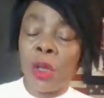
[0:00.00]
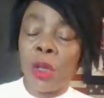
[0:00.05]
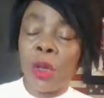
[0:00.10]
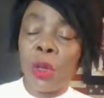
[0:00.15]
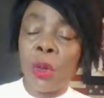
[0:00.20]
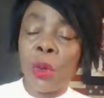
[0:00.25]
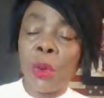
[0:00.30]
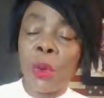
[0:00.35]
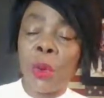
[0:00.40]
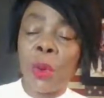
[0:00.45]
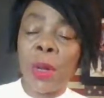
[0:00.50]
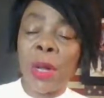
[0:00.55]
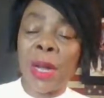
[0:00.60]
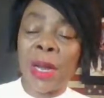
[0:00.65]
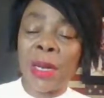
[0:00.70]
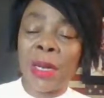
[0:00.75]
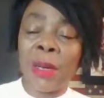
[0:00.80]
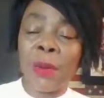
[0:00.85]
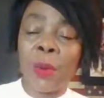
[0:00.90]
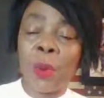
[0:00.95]
You
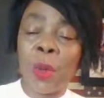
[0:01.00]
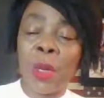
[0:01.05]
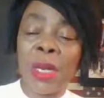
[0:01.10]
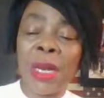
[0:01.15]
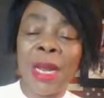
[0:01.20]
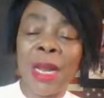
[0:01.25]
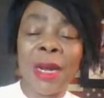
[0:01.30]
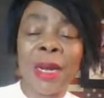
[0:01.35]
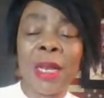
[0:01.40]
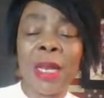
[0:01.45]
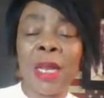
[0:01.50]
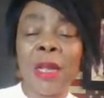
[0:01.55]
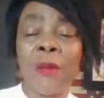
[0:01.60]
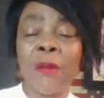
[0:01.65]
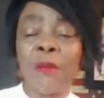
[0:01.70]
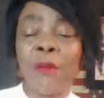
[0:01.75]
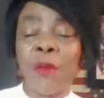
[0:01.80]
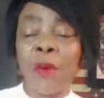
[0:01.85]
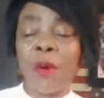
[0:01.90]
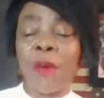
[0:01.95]
are the one directly
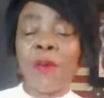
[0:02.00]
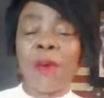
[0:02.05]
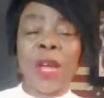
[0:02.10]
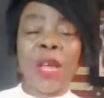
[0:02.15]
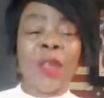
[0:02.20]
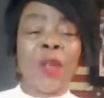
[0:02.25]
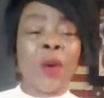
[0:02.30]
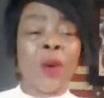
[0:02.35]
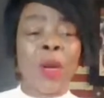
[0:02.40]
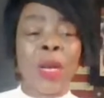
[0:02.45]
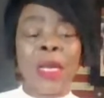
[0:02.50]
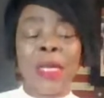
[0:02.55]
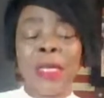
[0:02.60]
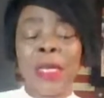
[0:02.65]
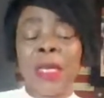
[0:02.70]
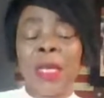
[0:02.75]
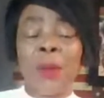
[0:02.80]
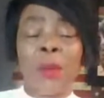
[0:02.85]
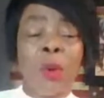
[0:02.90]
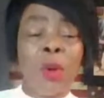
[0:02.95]
involved and you
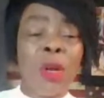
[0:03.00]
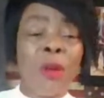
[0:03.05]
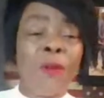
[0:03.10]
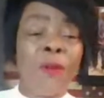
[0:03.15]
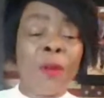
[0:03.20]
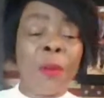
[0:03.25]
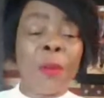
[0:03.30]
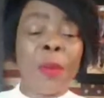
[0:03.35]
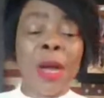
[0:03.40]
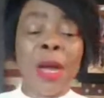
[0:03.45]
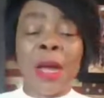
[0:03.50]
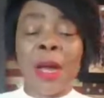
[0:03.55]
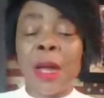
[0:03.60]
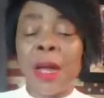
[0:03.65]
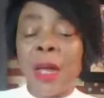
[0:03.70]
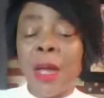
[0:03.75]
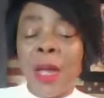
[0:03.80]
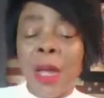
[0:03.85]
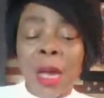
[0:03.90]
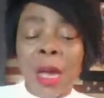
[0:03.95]
collected the money from her.
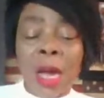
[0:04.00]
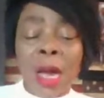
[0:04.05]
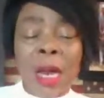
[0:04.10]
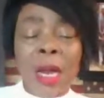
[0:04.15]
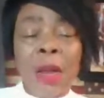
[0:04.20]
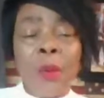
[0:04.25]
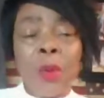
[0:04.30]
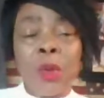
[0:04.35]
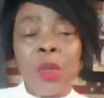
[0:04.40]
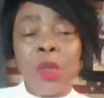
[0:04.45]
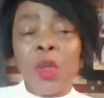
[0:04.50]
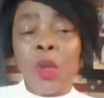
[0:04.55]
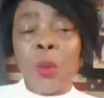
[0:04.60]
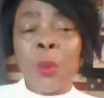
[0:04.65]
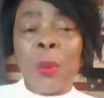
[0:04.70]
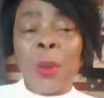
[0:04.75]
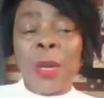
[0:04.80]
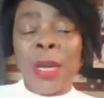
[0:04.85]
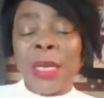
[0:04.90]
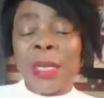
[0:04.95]
And there was no
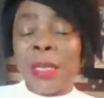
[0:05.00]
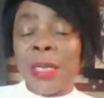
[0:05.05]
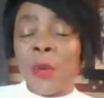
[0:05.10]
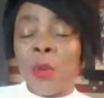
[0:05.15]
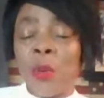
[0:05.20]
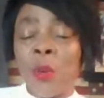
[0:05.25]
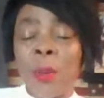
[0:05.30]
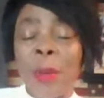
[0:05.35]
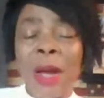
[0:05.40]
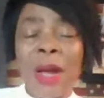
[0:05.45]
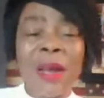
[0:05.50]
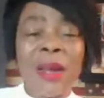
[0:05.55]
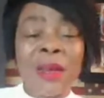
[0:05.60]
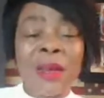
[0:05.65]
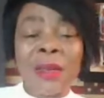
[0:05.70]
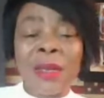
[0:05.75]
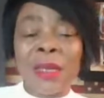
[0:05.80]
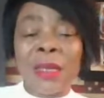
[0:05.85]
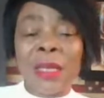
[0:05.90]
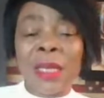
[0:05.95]
place the woman
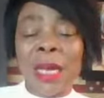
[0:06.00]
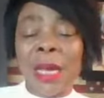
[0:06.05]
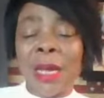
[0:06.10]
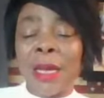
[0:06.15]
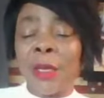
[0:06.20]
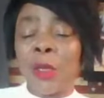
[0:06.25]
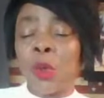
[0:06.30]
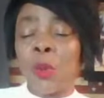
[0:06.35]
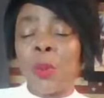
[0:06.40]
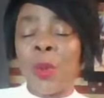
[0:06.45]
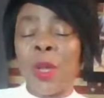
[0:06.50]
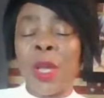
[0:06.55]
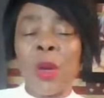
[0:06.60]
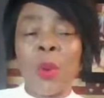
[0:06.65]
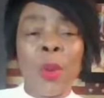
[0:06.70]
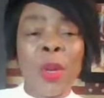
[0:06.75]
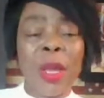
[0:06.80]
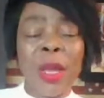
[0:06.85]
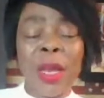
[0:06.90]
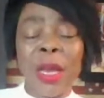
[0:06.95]
can assign to be a
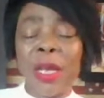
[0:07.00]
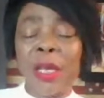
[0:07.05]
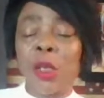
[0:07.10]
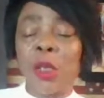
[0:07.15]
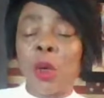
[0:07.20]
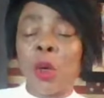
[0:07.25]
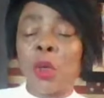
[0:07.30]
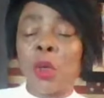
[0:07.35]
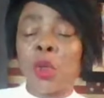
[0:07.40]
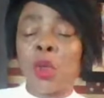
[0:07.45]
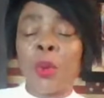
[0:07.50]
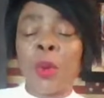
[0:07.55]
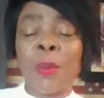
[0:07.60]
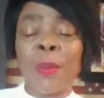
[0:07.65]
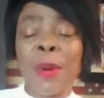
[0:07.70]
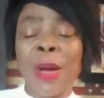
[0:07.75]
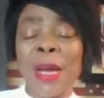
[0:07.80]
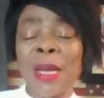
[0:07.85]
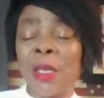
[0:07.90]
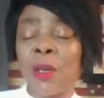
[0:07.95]
witness or to be
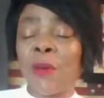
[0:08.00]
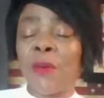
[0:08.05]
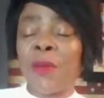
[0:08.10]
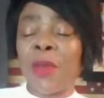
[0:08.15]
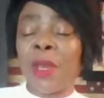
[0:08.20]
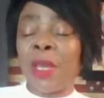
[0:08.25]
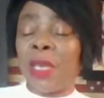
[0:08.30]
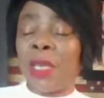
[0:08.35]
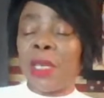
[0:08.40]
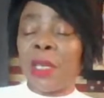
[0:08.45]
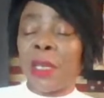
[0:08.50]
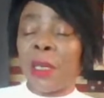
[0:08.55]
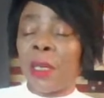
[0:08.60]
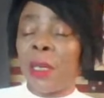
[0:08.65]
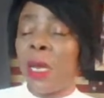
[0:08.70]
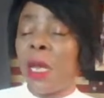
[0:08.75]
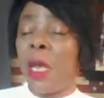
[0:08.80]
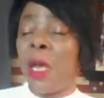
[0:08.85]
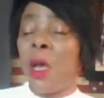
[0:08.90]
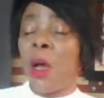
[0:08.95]
part of the deal
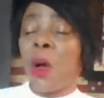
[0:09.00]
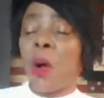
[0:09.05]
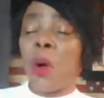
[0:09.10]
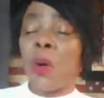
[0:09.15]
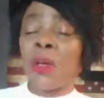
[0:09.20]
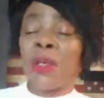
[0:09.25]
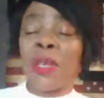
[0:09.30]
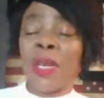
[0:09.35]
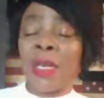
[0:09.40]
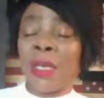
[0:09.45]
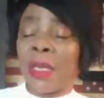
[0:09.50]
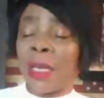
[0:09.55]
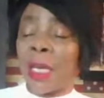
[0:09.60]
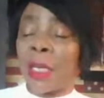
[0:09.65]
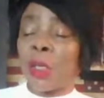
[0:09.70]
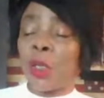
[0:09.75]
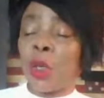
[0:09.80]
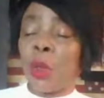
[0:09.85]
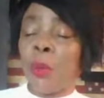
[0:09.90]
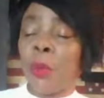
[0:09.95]
or
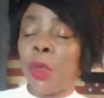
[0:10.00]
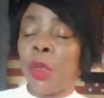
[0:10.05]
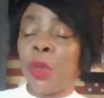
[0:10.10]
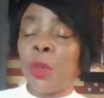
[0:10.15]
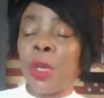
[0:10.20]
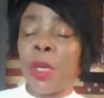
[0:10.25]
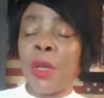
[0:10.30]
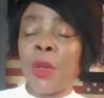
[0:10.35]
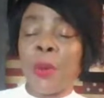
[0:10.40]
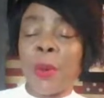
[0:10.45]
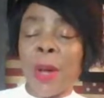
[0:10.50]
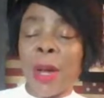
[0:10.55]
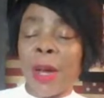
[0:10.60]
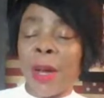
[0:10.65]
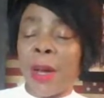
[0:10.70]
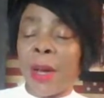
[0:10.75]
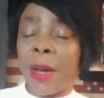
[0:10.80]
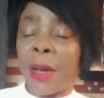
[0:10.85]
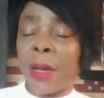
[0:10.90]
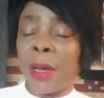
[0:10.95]
transaction between you and
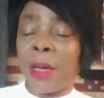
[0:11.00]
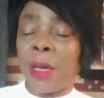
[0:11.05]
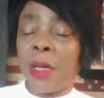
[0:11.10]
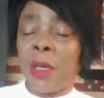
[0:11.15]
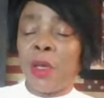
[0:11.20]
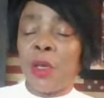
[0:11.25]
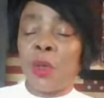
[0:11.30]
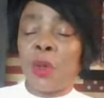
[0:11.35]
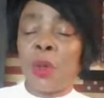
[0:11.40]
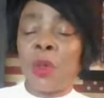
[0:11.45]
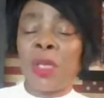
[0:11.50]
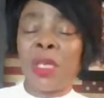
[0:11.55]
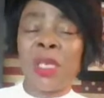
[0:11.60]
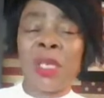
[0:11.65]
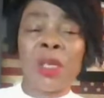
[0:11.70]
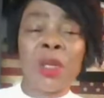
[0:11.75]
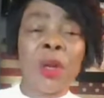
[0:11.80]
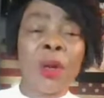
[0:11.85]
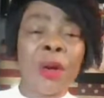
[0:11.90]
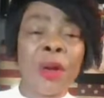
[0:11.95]
her. So
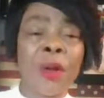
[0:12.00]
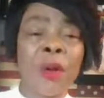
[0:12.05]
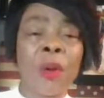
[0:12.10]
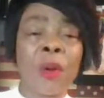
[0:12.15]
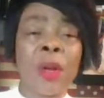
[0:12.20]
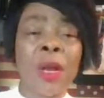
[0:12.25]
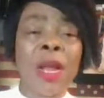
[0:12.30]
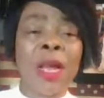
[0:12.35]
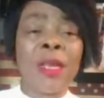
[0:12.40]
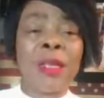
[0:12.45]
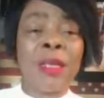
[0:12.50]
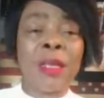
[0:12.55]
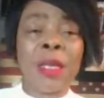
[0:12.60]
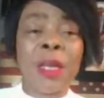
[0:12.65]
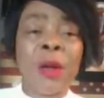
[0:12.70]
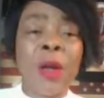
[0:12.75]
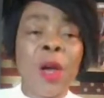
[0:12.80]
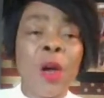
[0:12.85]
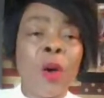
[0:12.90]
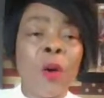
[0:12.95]
she's not recognized in
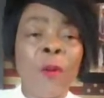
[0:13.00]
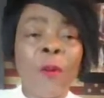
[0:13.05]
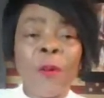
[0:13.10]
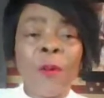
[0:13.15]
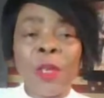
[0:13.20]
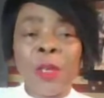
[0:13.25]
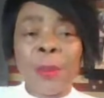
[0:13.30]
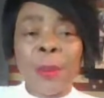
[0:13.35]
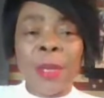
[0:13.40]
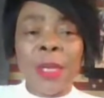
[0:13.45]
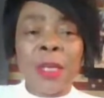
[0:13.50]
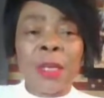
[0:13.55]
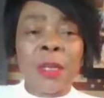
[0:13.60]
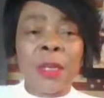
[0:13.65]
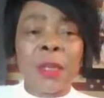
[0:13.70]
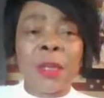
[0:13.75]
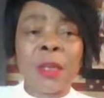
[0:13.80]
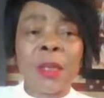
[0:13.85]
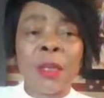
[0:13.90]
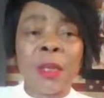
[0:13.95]
our office,
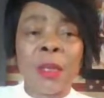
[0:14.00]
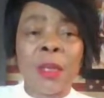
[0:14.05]
please.